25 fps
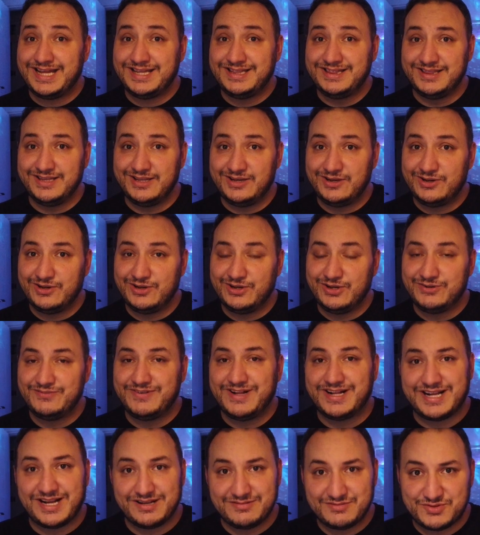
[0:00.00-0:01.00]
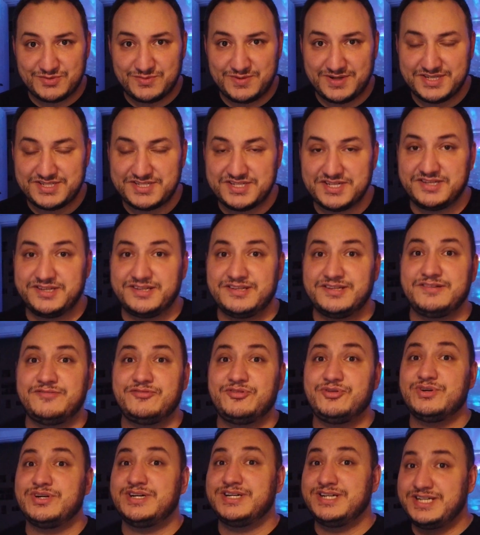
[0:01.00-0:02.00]
Hello, welcome to my channel.
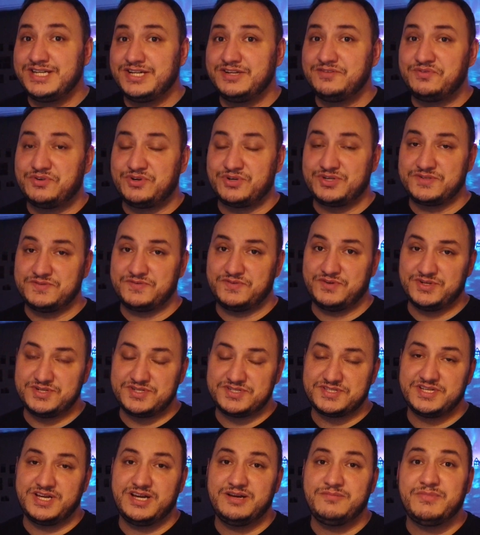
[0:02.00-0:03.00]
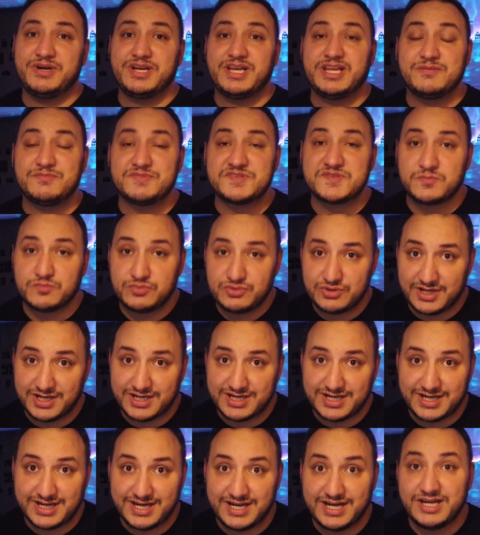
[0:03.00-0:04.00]
If you are here for the first time, my name is
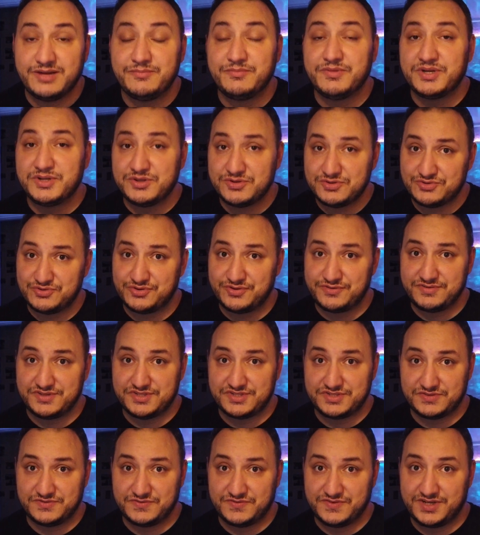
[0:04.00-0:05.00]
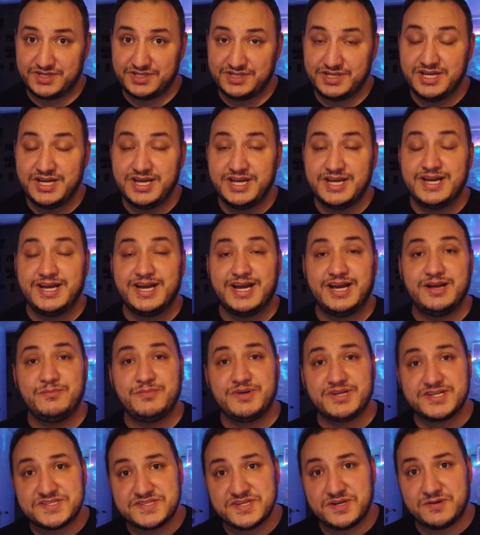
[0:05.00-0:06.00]
Burak. I am a huge Eurovision fan. I
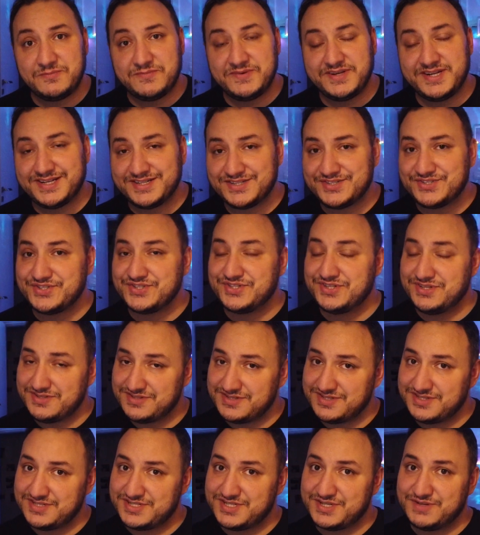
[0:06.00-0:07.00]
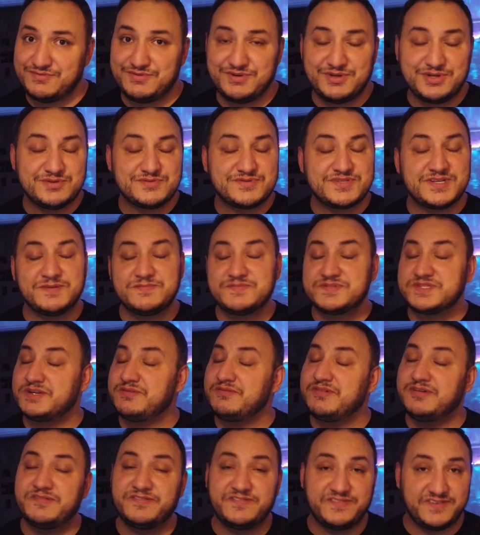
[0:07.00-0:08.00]
make some reactions, interviews, I'm
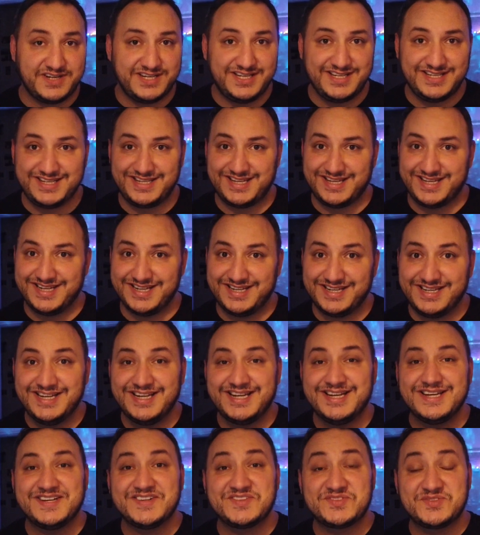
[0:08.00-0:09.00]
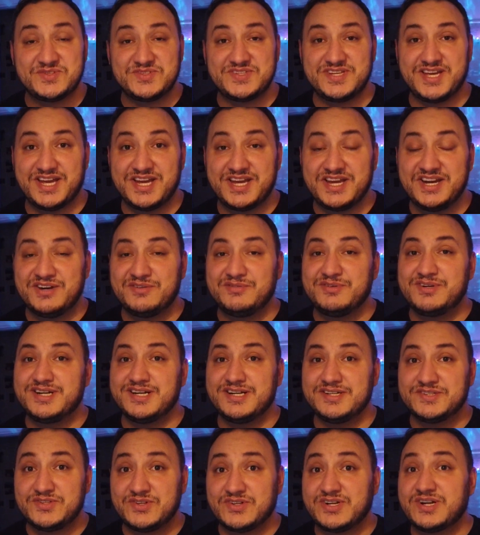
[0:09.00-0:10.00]
having fun in here. Today, we're
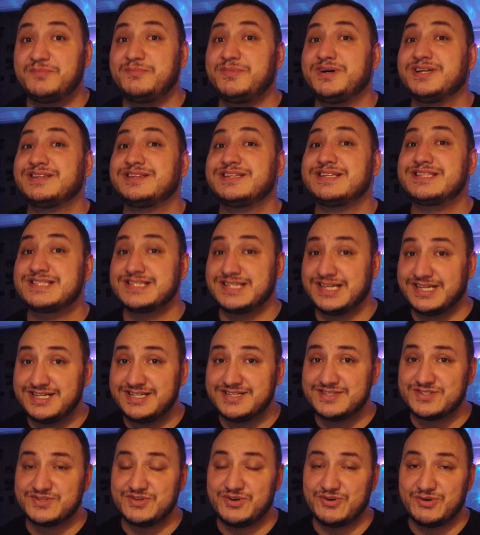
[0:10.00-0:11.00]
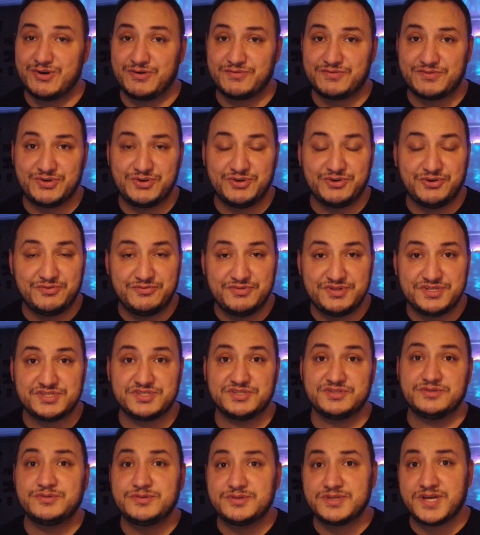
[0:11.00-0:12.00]
gonna talk about the second song of the
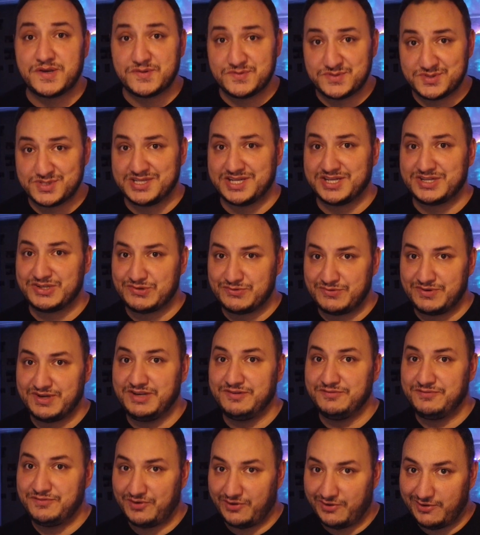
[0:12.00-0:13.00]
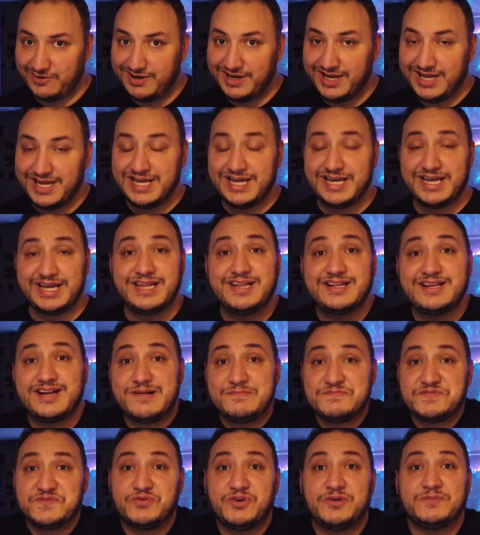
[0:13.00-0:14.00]
Eurovision 2024. It
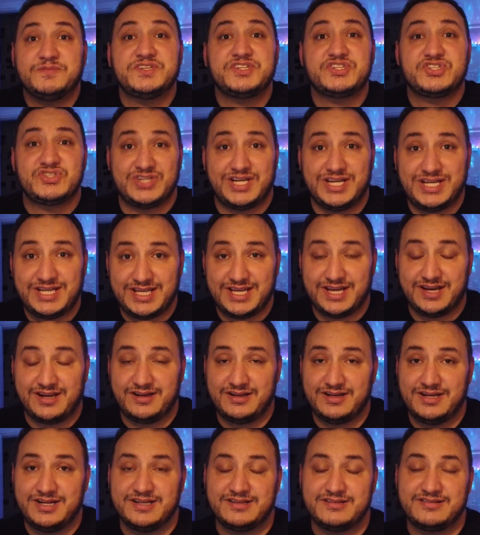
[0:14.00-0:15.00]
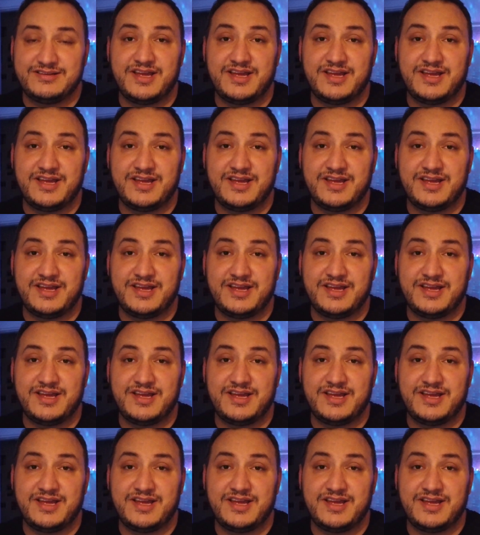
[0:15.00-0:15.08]
comes from the Czechia.